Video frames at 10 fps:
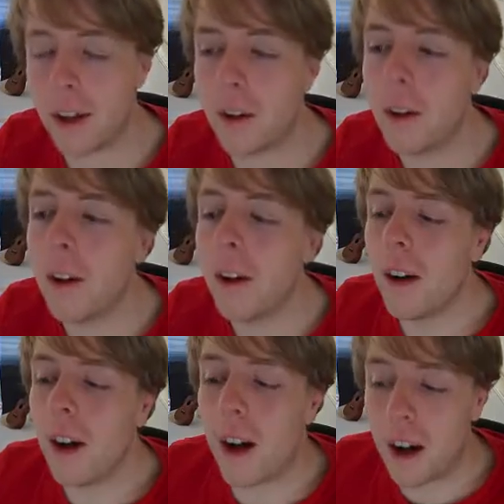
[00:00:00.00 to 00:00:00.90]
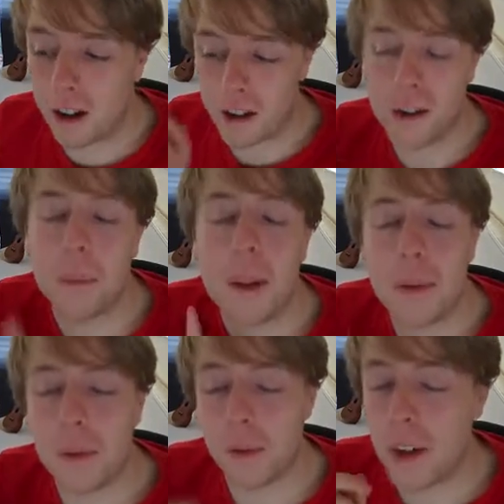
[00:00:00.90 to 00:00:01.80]
Although, a good
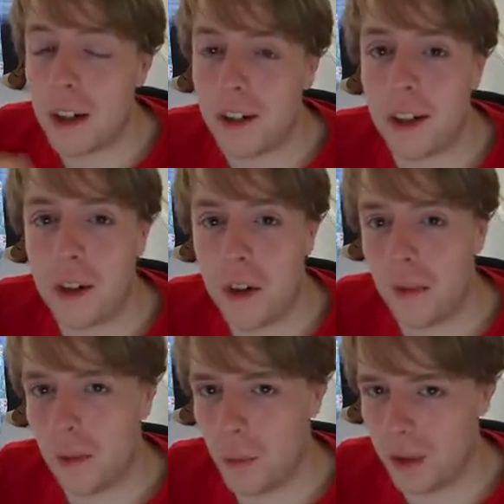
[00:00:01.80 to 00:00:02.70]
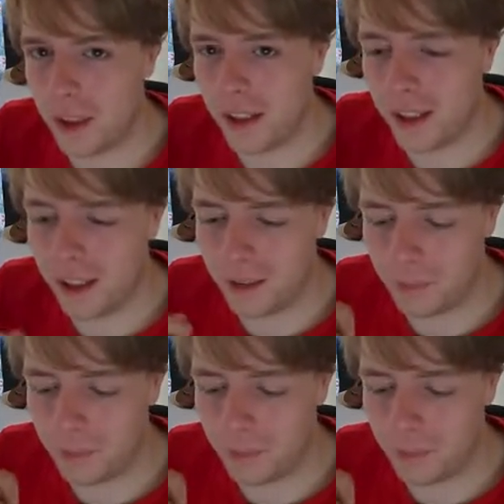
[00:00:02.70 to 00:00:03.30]
piece of advice I got from one of the